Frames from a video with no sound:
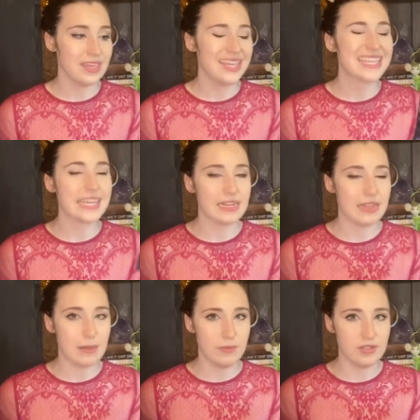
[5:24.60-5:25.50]
get a
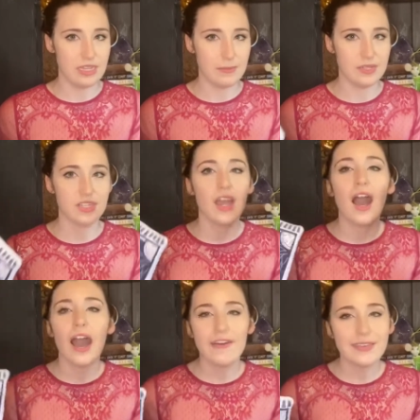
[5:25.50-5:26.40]
lot more damage.
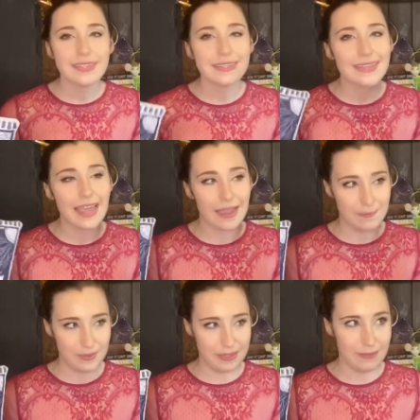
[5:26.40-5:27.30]
Obviously, I
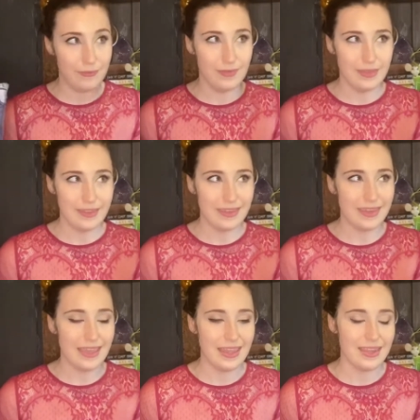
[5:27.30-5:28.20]
believe
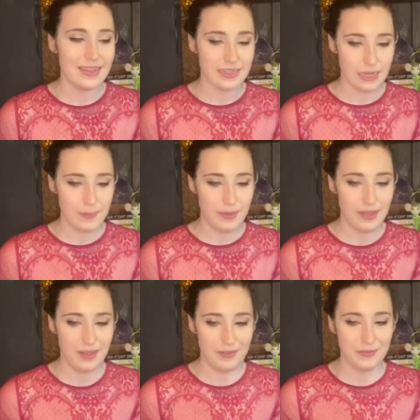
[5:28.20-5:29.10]
any type
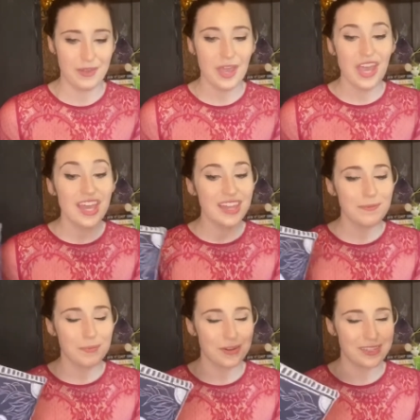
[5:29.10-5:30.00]
of
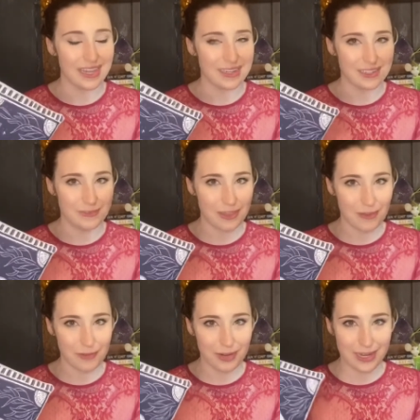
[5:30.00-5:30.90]
protective
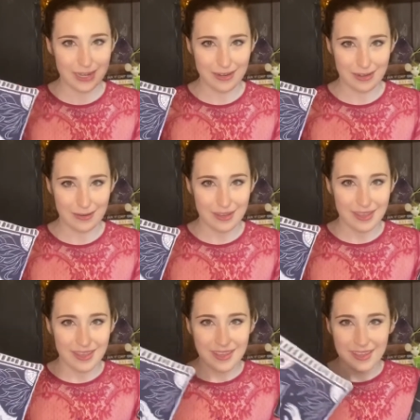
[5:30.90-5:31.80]
covering or
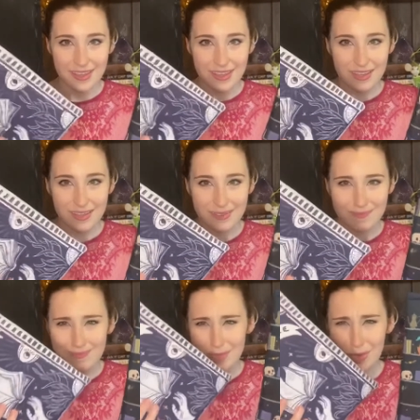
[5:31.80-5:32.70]

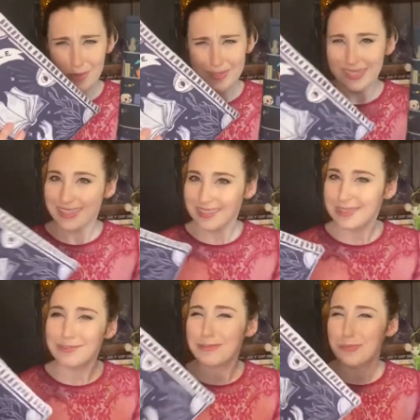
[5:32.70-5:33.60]
cozies, these
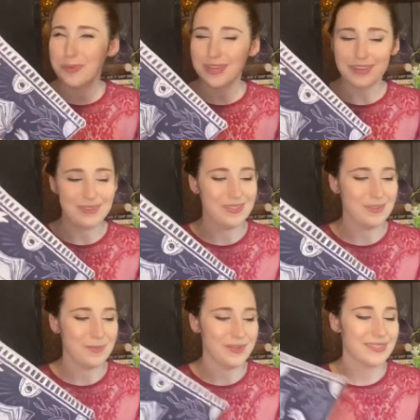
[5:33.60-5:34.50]
are little book cozies
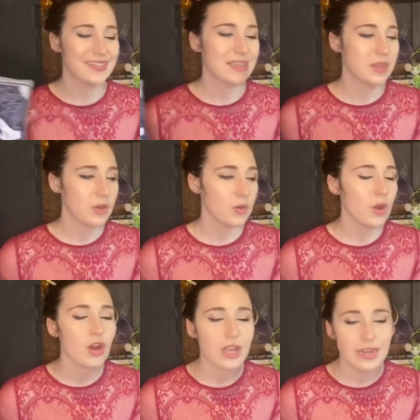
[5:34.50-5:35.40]
almost,
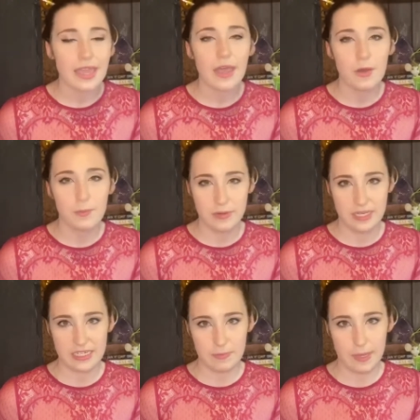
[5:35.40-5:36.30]
are gonna help protect
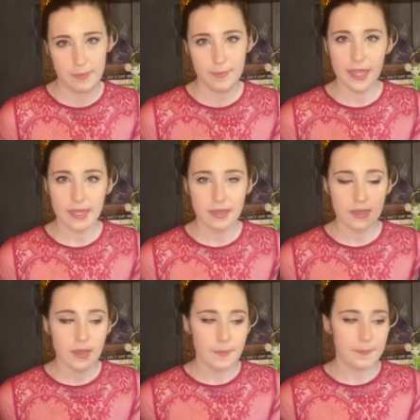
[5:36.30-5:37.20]
a paperback,
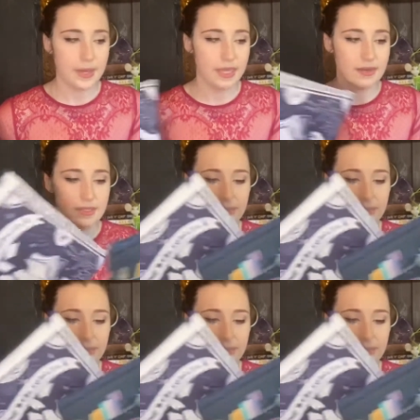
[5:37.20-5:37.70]
but